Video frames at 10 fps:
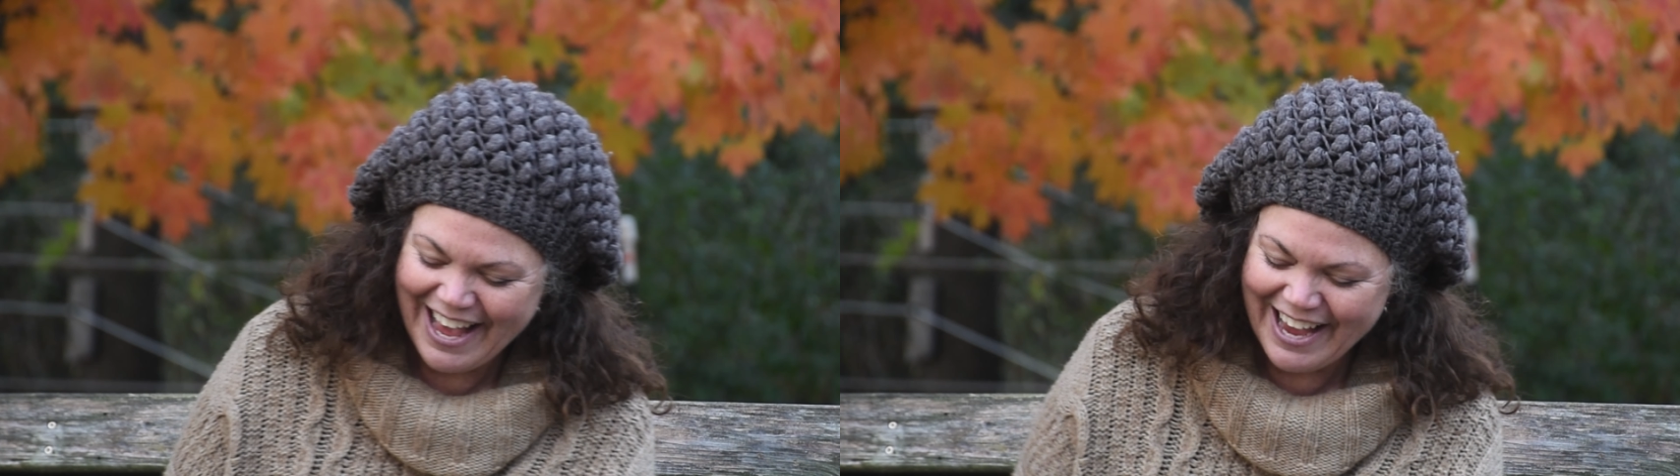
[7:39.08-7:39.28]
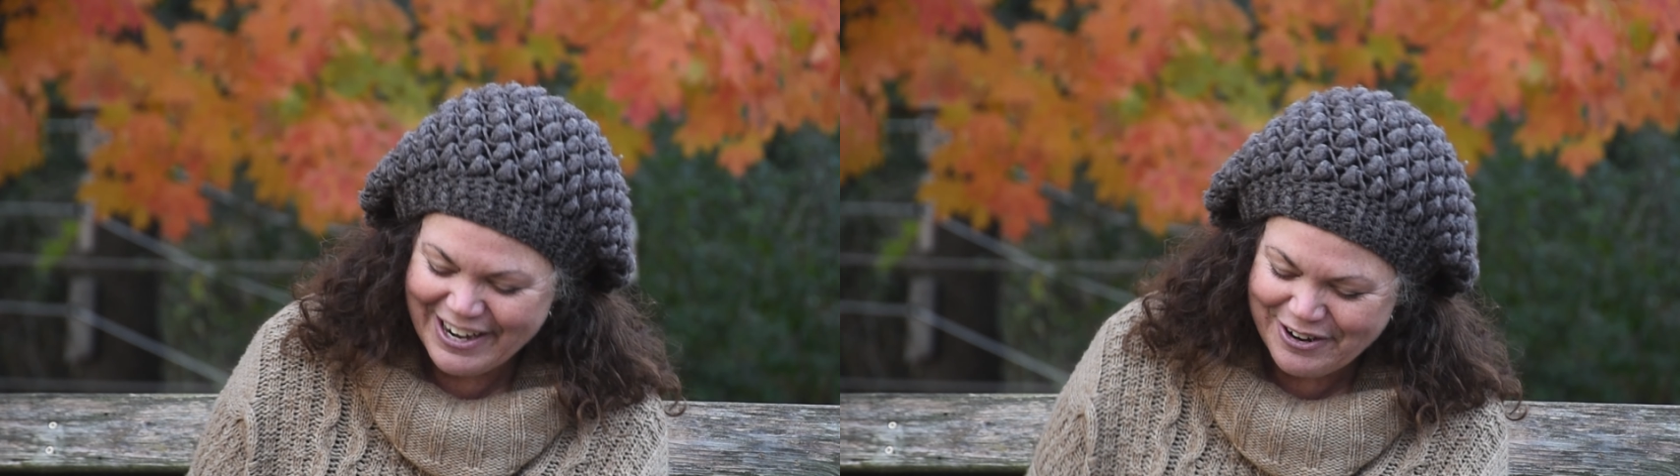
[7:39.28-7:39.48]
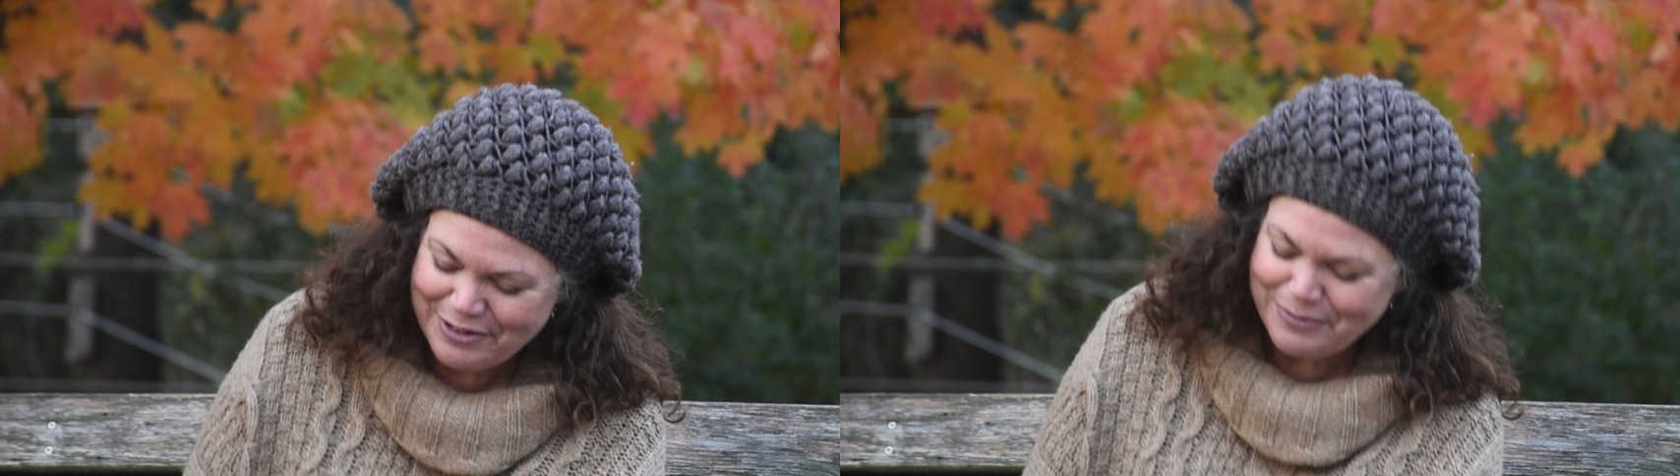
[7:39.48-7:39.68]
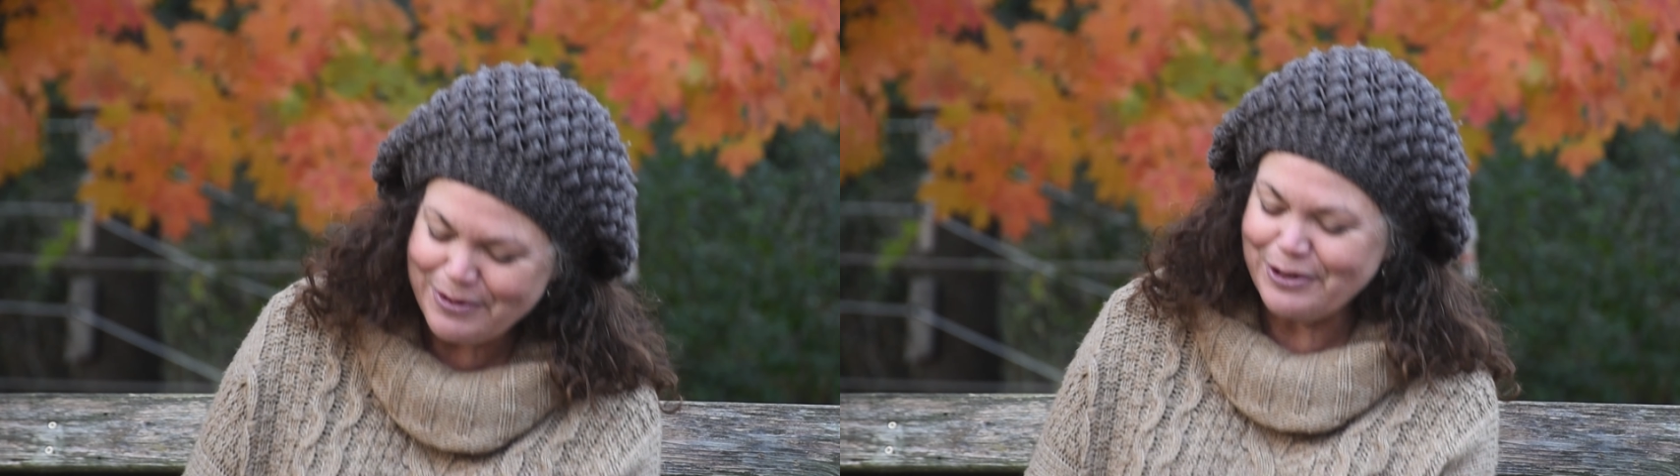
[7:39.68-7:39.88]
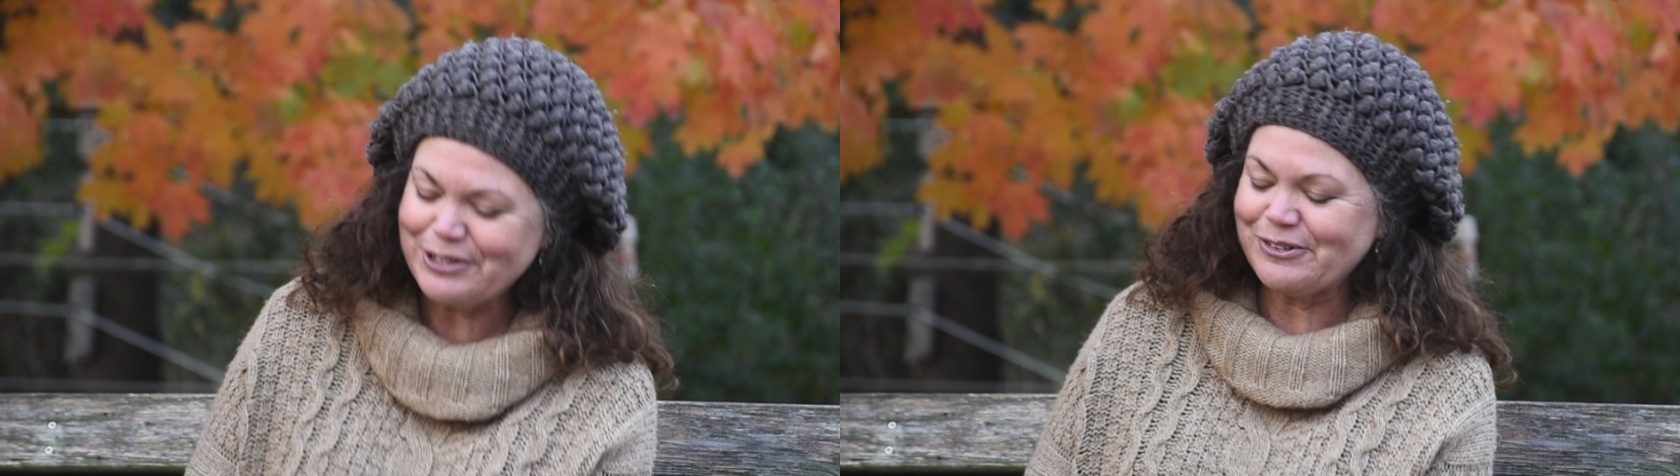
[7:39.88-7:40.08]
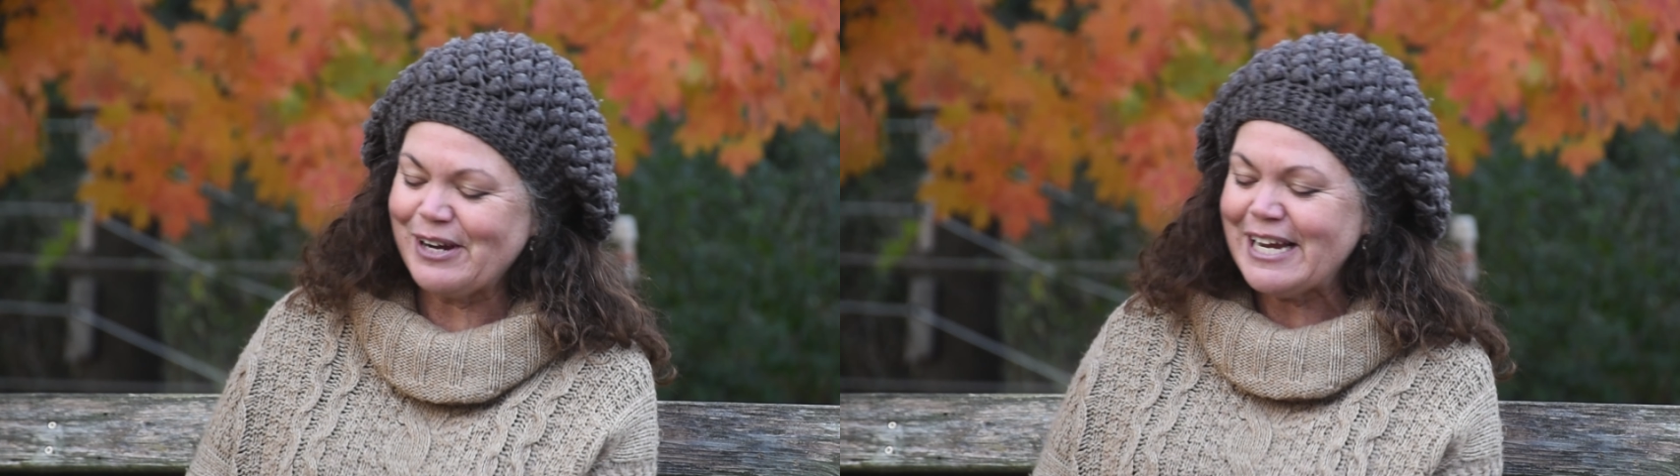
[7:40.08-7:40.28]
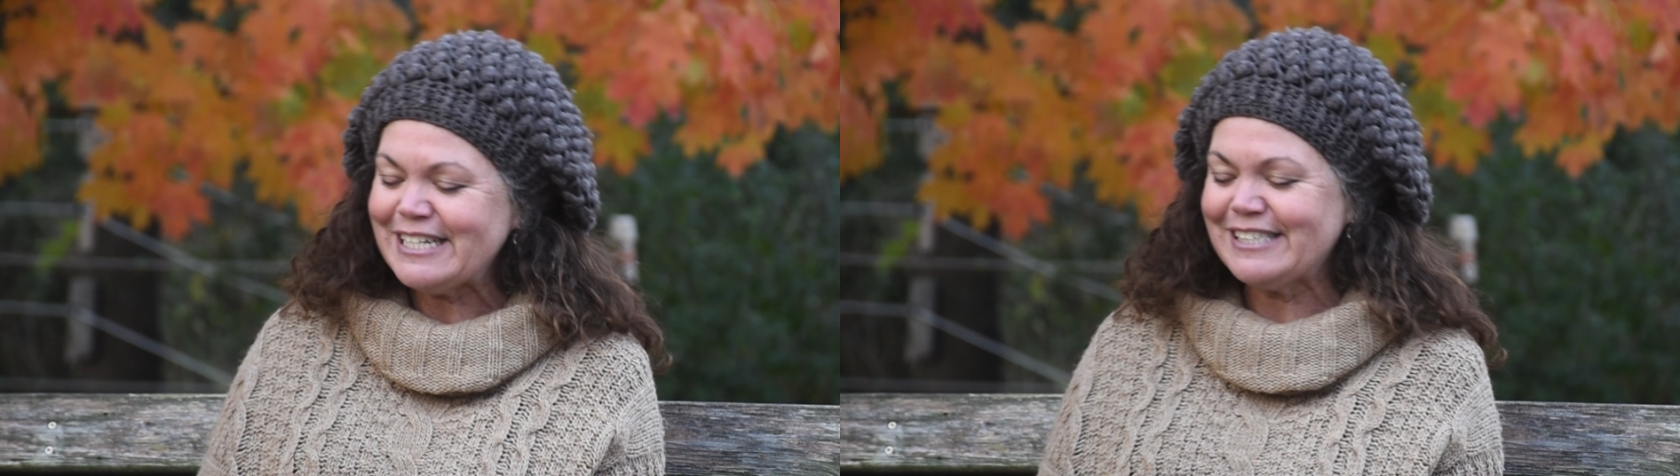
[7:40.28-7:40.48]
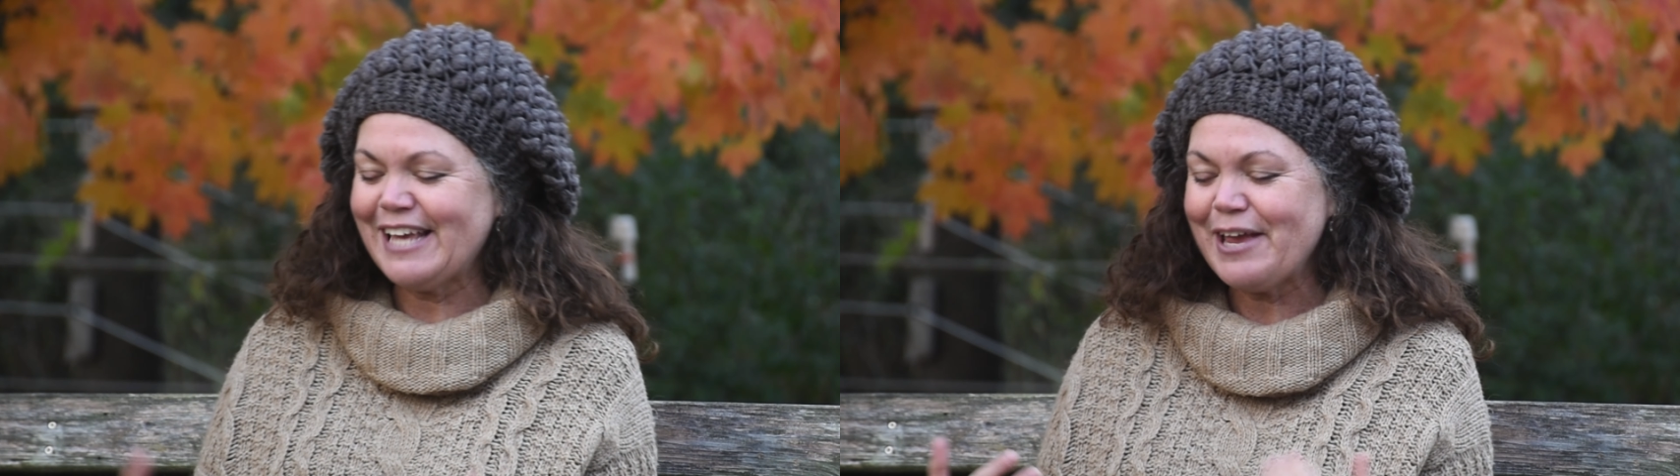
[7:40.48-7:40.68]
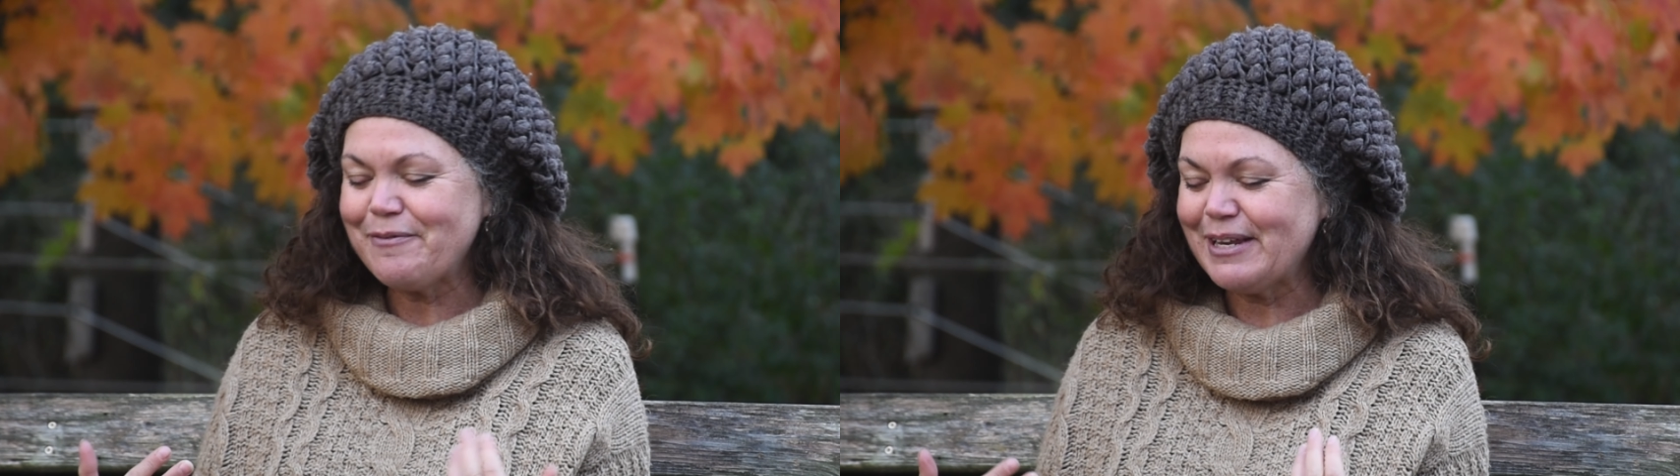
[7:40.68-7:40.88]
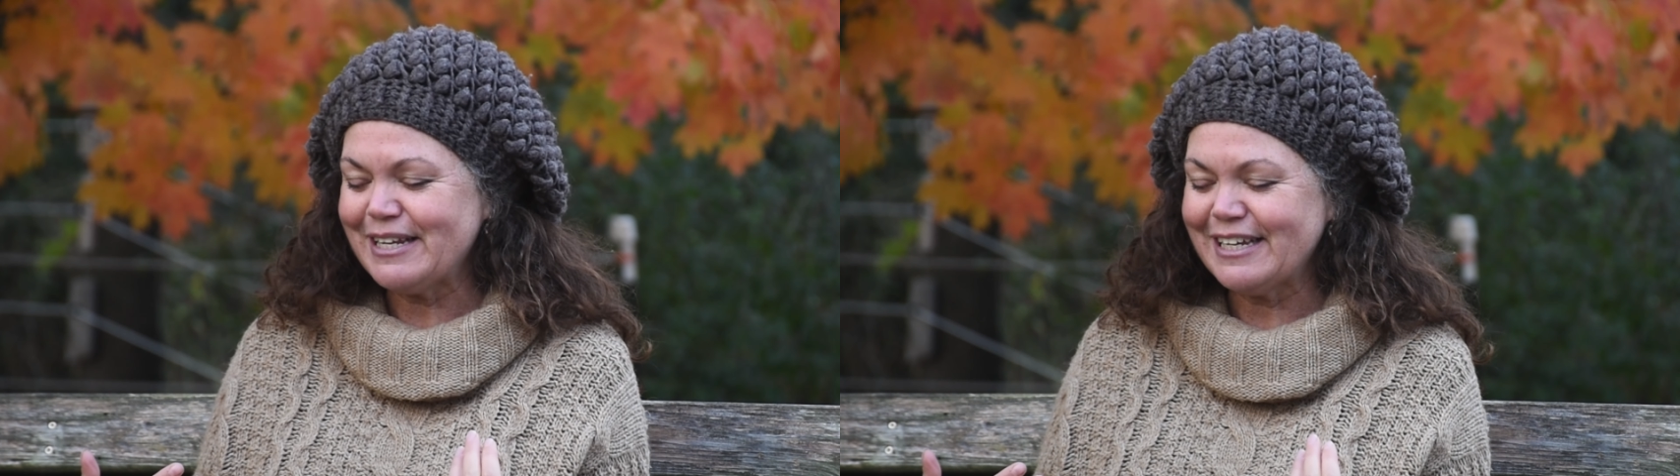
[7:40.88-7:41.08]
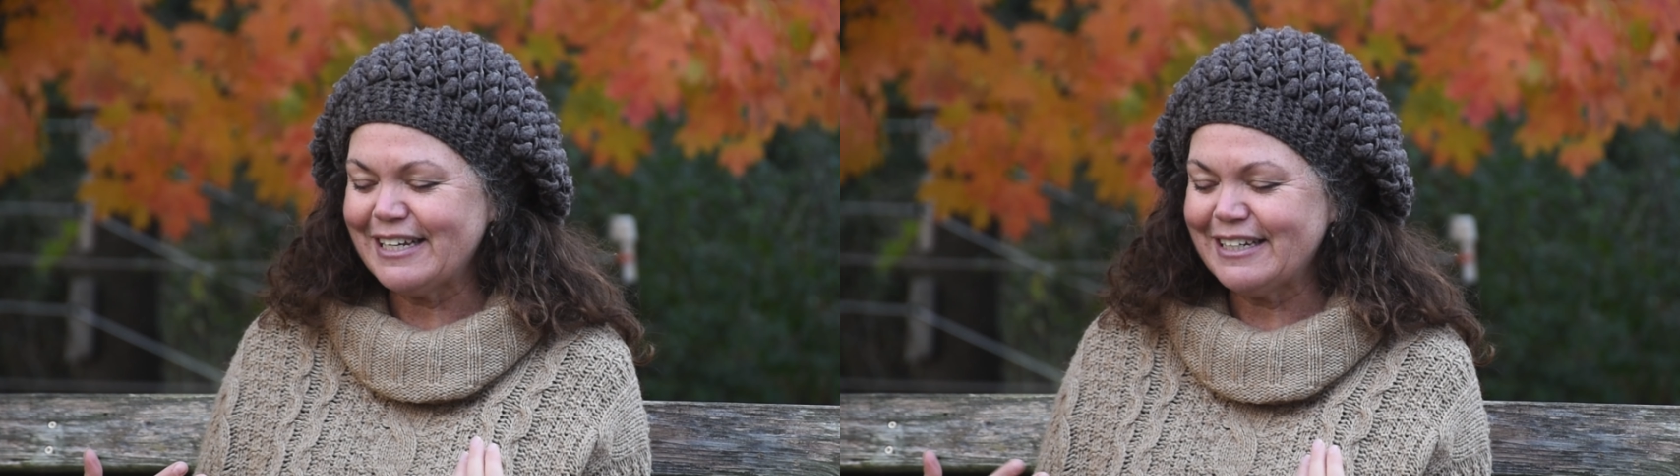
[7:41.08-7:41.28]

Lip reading: hear the word they're trying to say, but